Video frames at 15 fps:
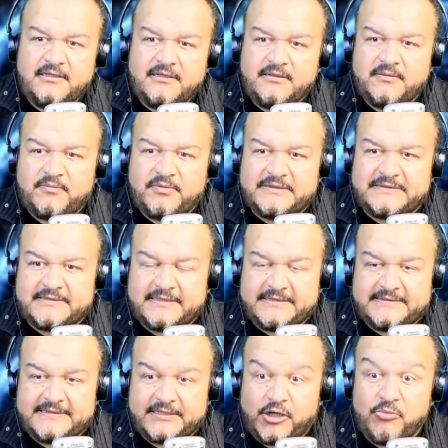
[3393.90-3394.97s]
How do you
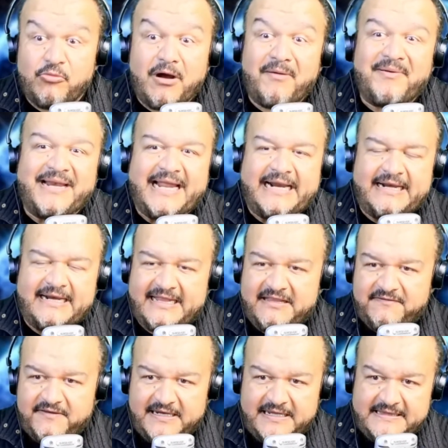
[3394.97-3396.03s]
communicate with different
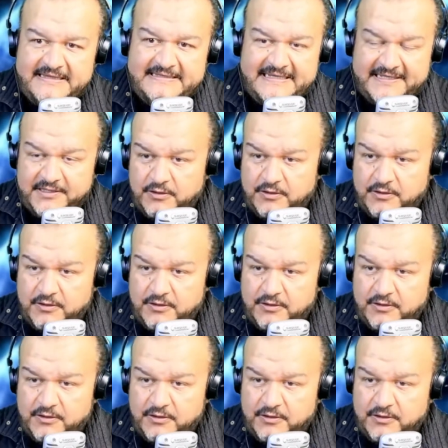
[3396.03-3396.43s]
sectors?